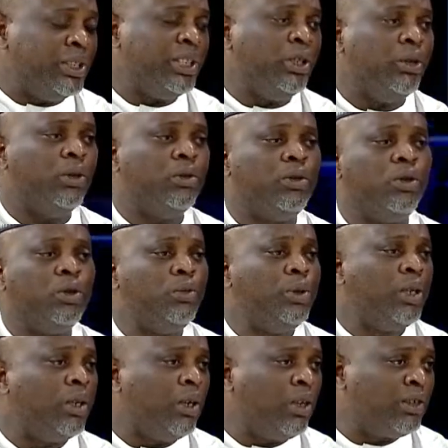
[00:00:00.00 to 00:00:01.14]
You know, it could be a
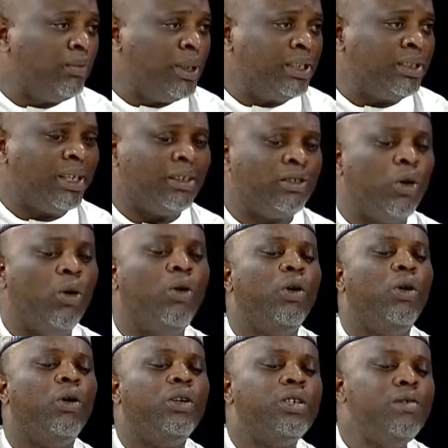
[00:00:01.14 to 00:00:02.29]
lot better. So
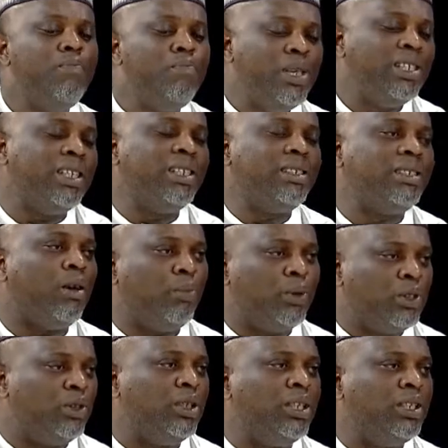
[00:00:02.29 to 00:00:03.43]
the business
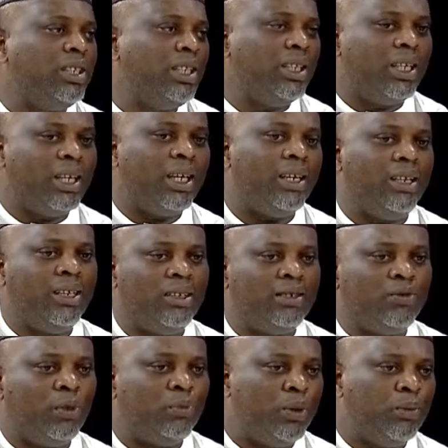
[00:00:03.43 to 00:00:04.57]
opportunity there is
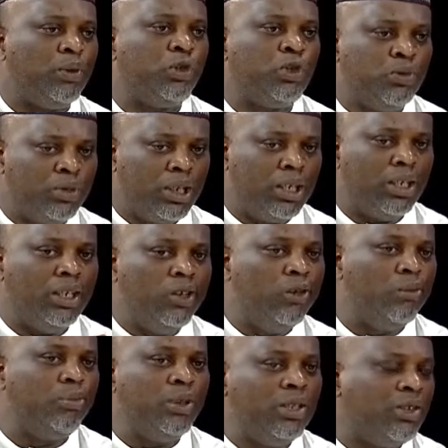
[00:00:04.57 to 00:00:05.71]
for people to bring in new
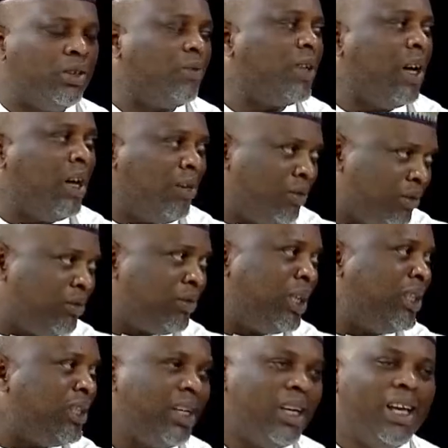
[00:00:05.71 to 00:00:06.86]
breeds of cows,
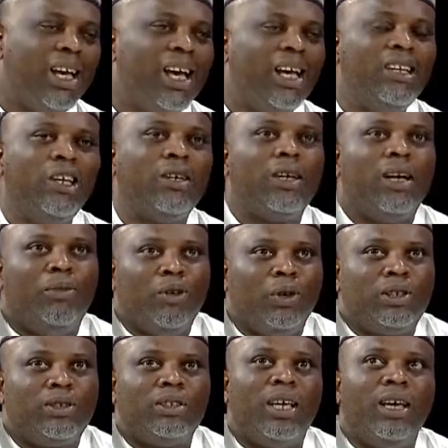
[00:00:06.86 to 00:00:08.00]
right? And look, I mean, we're
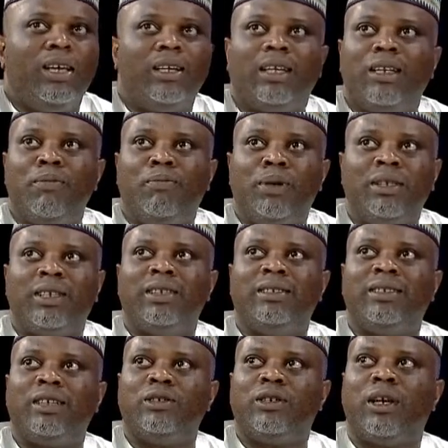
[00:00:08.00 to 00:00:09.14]
saying that a business
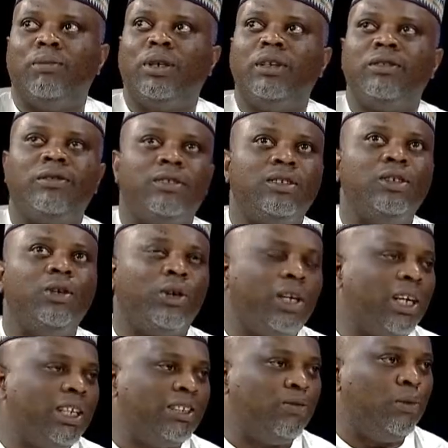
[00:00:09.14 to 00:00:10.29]
that you can begin to see your
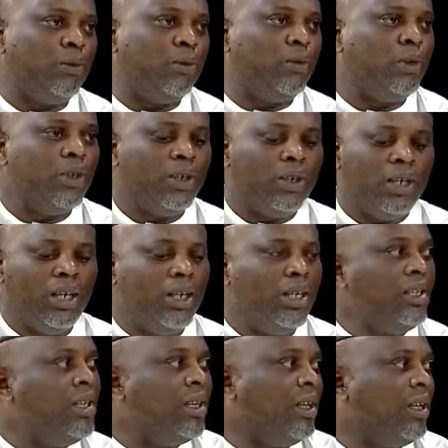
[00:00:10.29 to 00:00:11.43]
cash flow in a
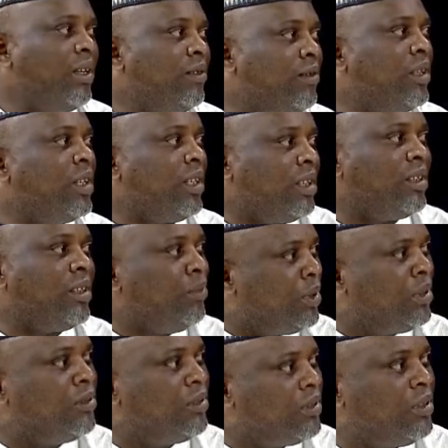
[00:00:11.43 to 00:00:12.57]
year, you can actually
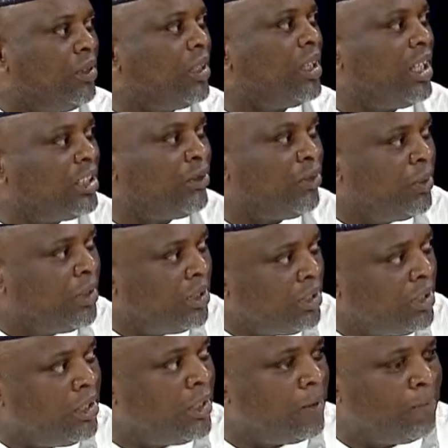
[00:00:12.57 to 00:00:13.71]
begin to see your cash flow in a year.